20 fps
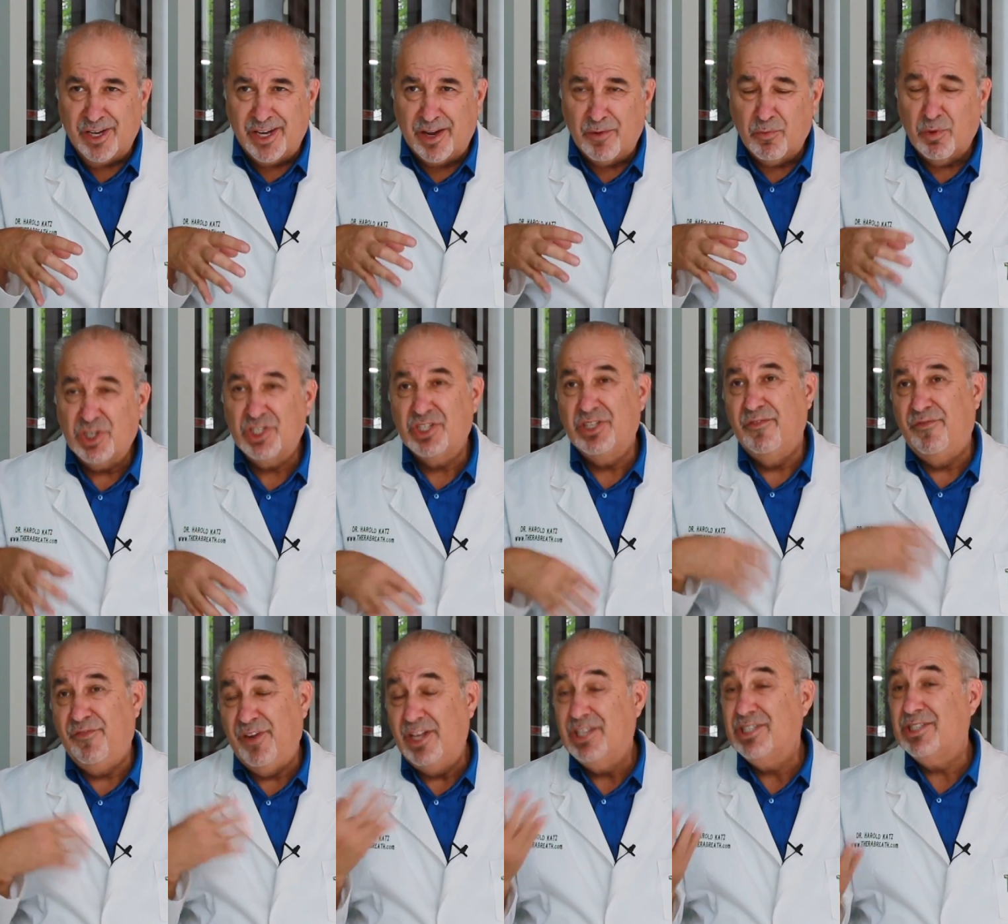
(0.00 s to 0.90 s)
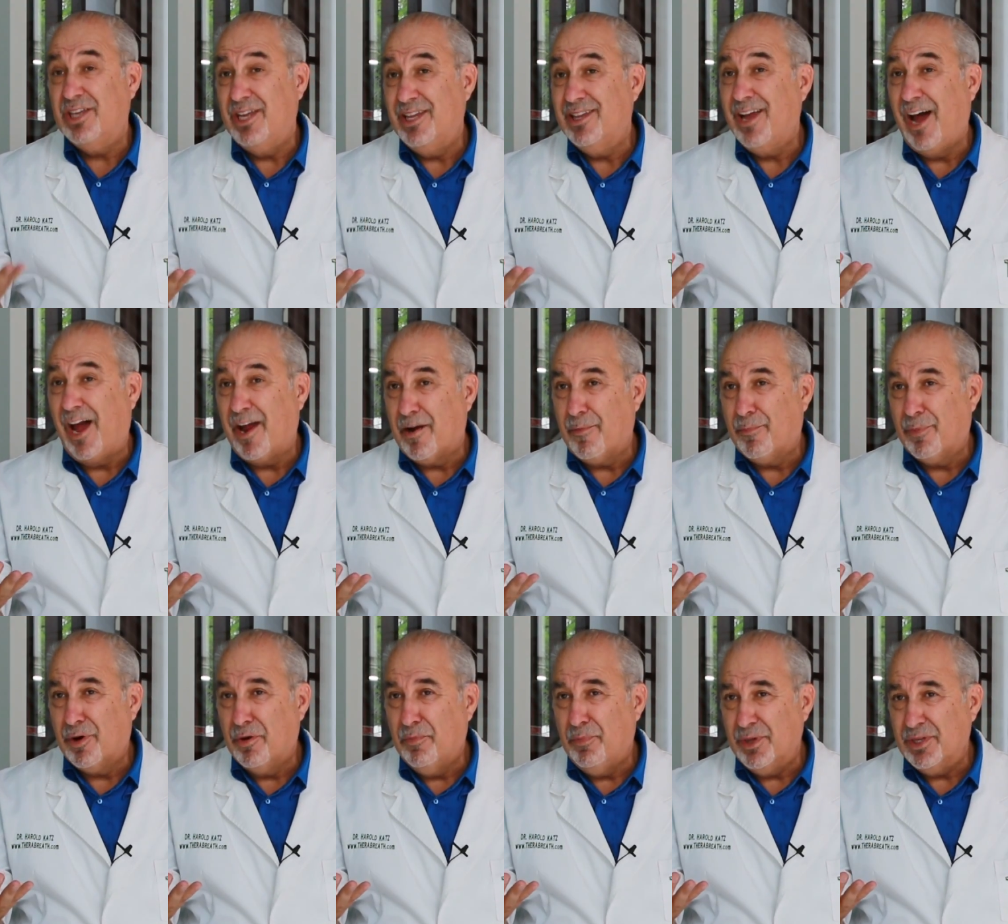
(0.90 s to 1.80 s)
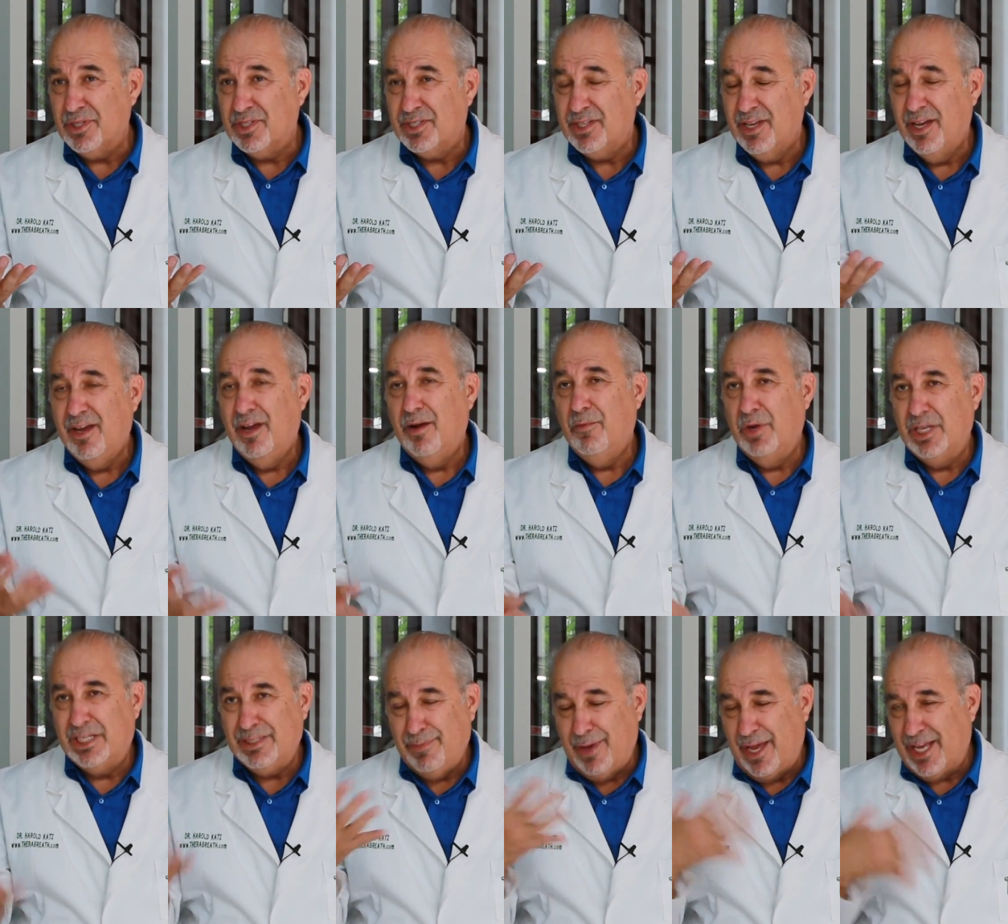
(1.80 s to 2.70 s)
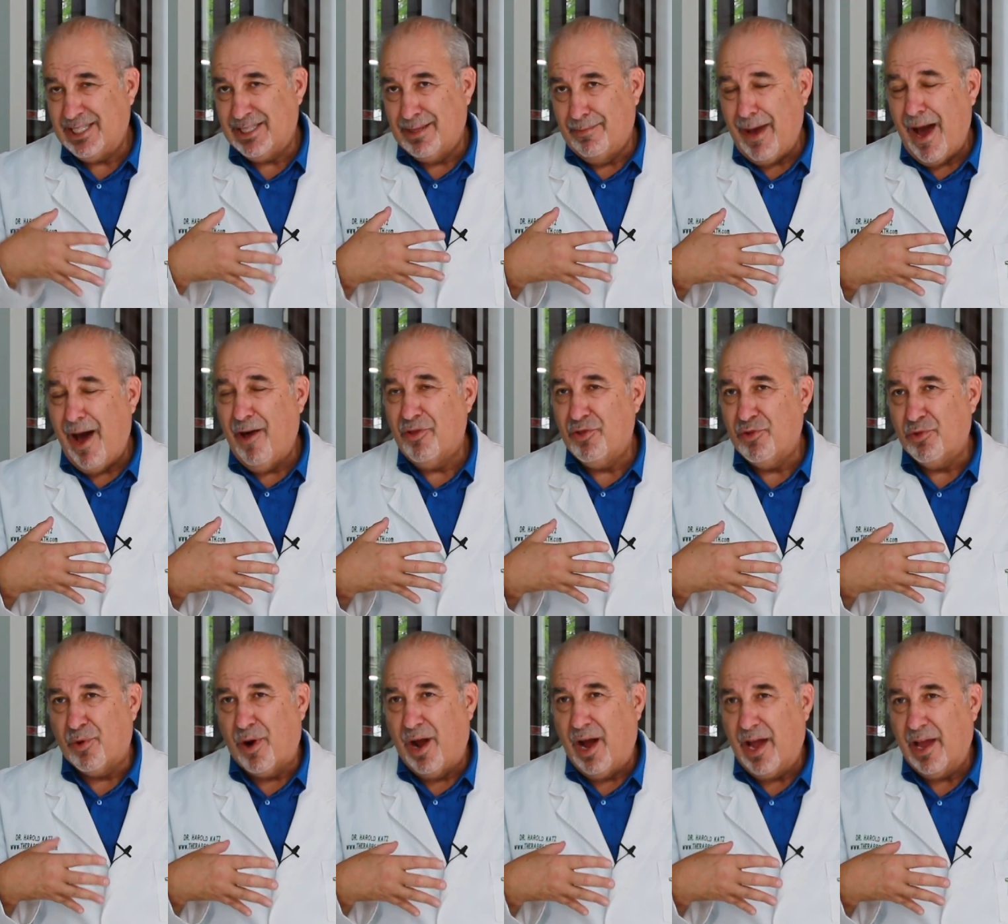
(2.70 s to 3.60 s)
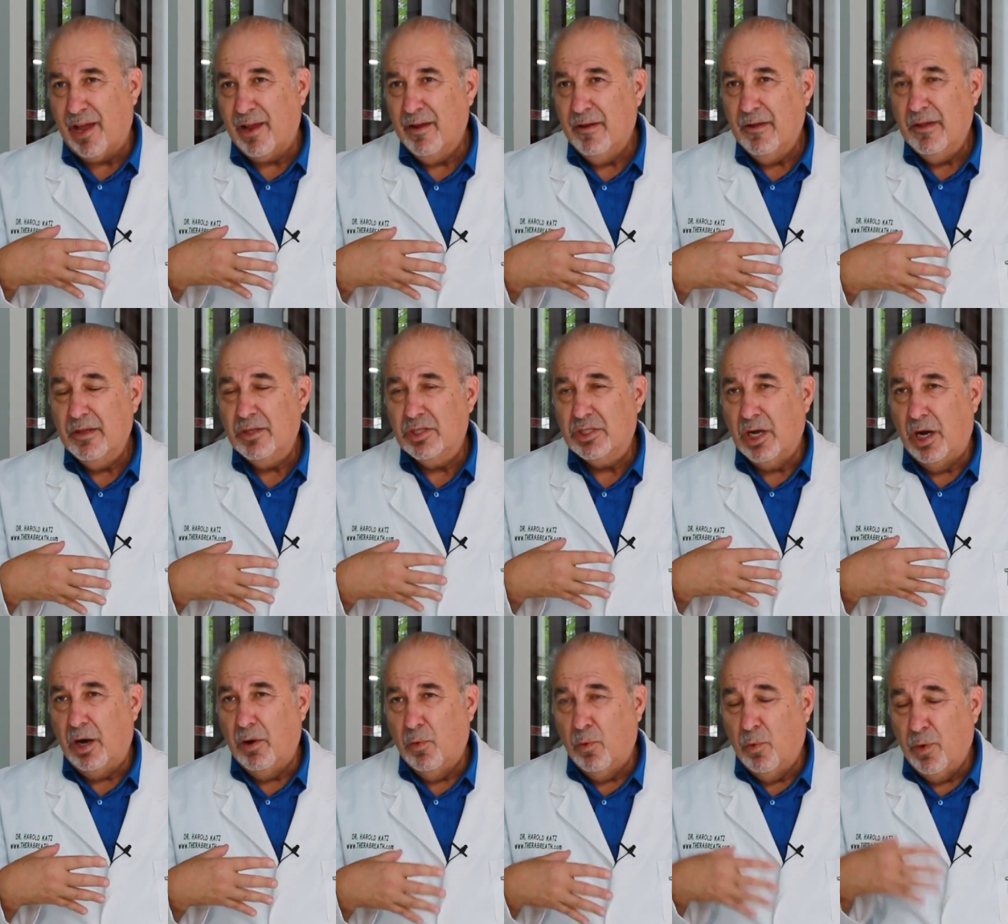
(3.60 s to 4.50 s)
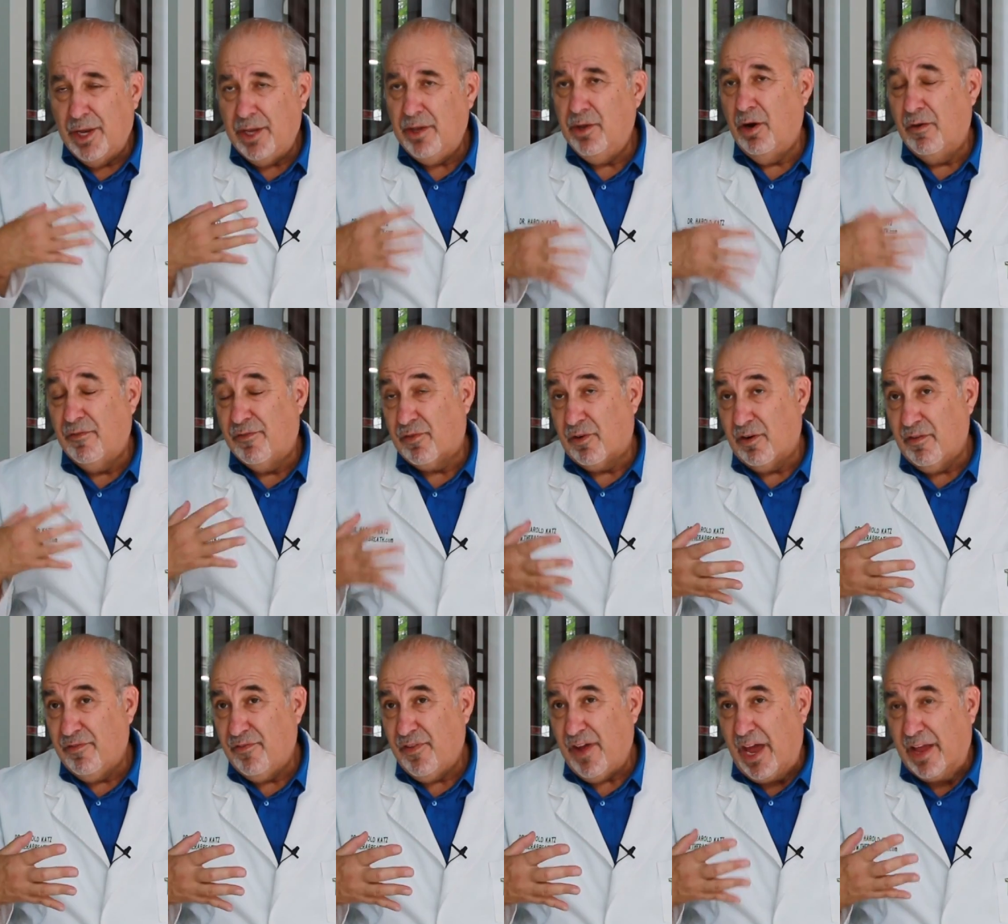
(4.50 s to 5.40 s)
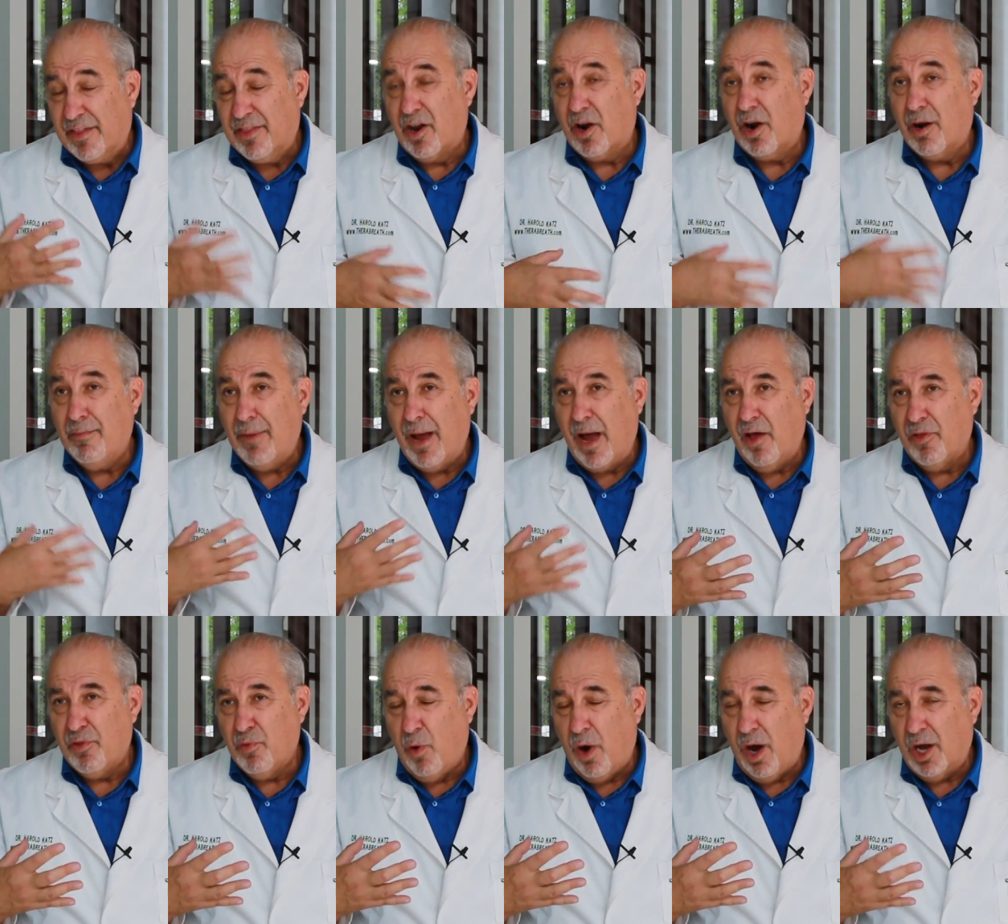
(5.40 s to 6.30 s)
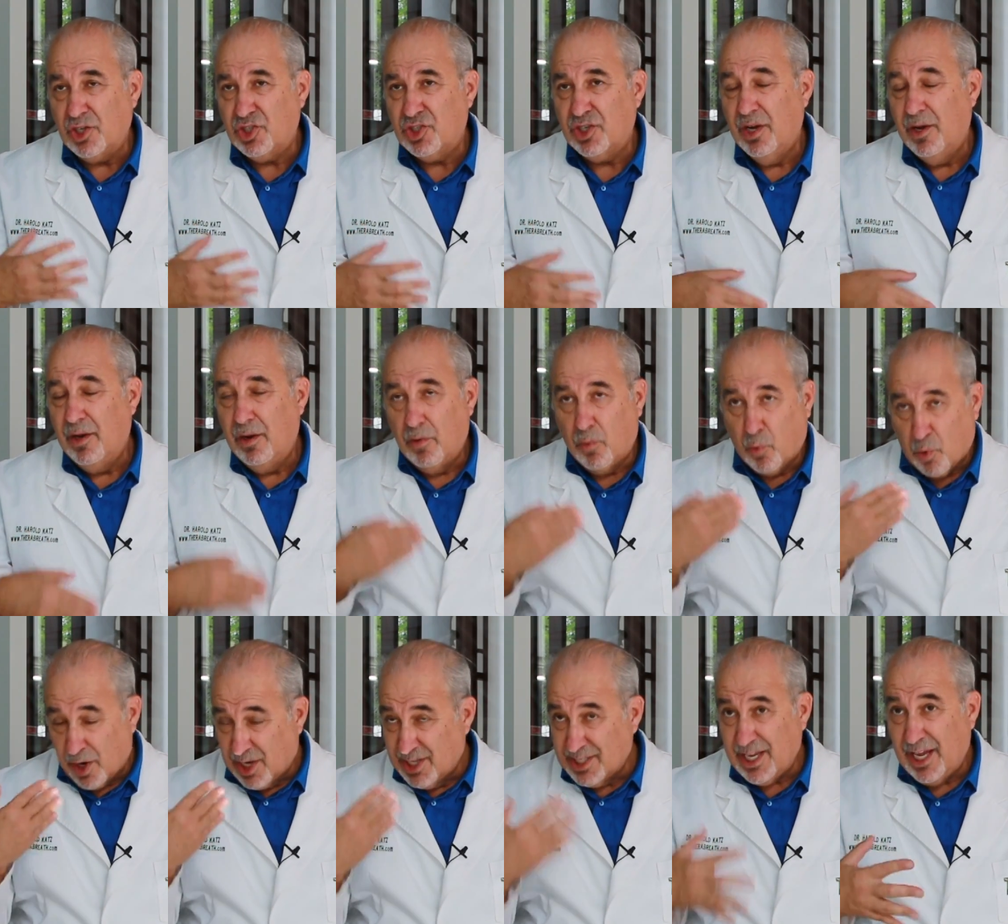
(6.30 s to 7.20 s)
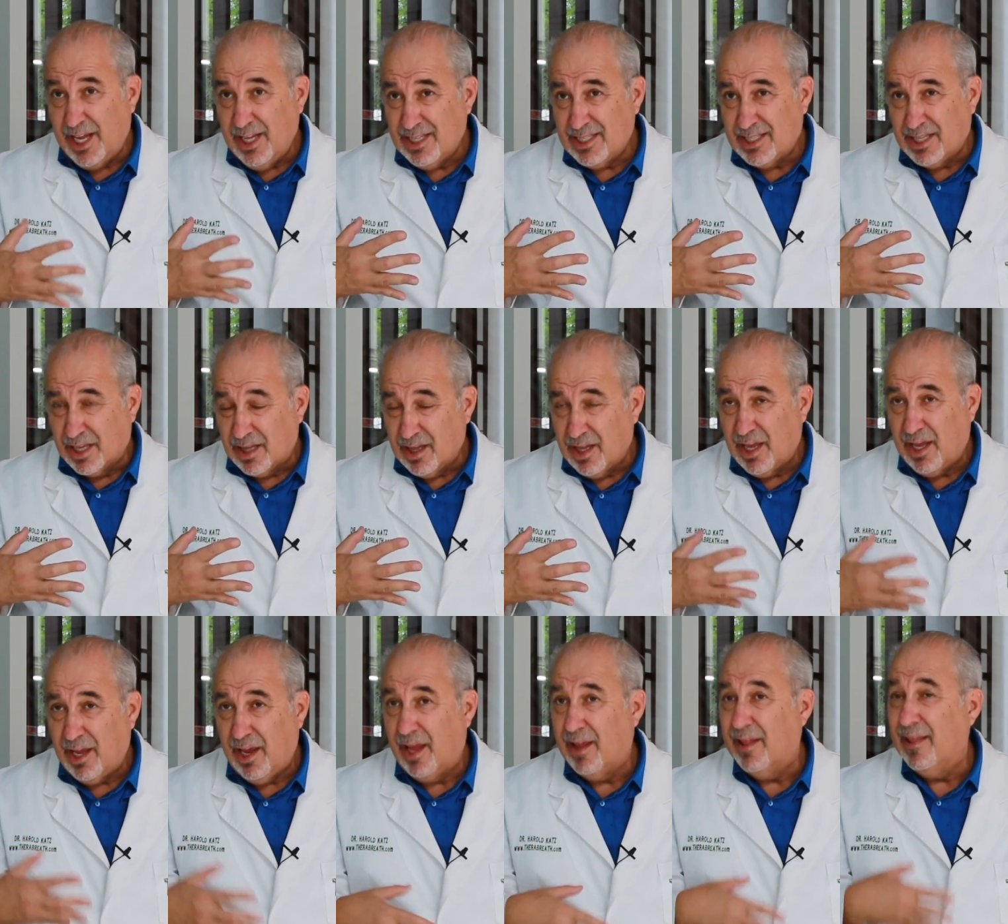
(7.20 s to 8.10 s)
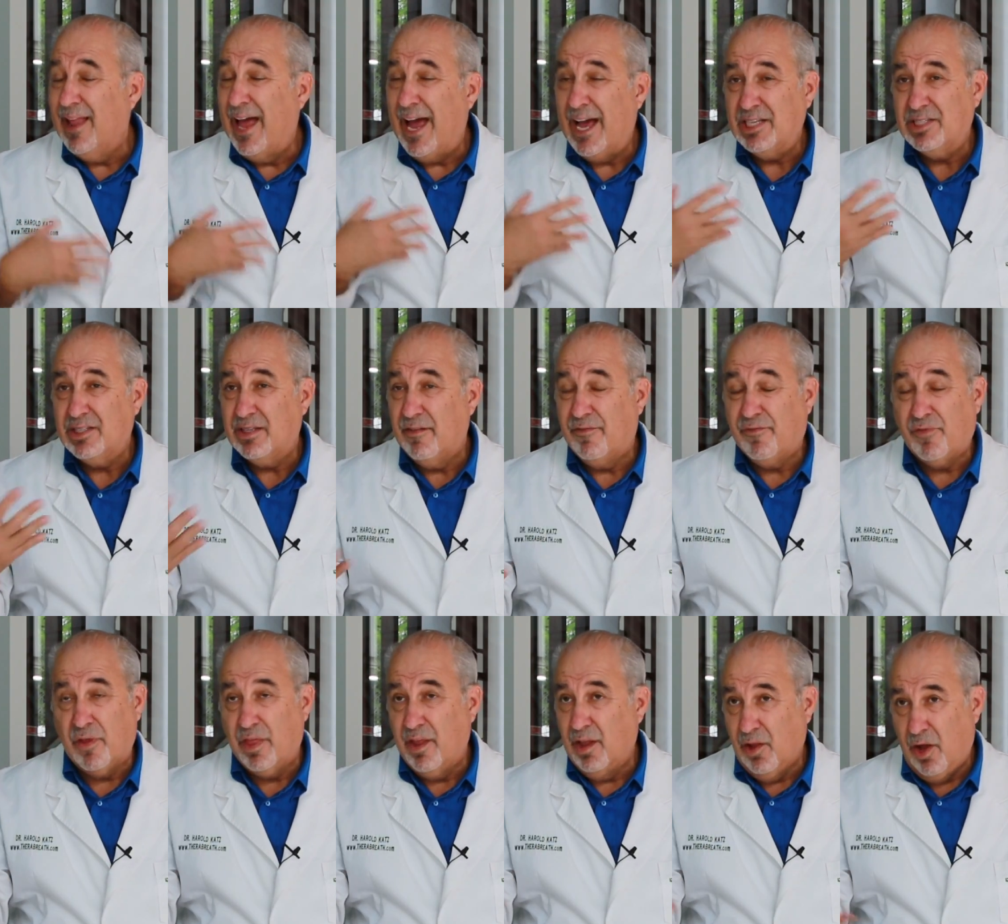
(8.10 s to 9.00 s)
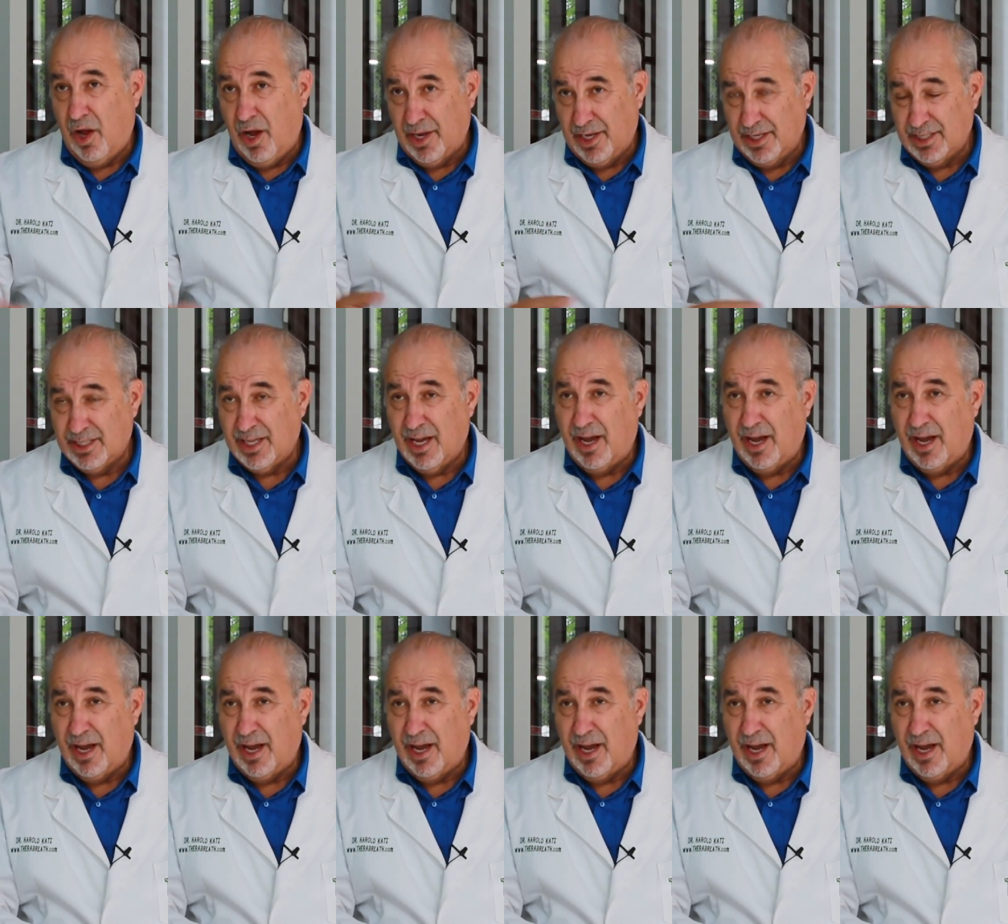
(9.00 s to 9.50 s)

in it, which defeats the entire purpose. which makes the mouth dry. So we know for a fact that our mouthwash works instantly and lasts for the longest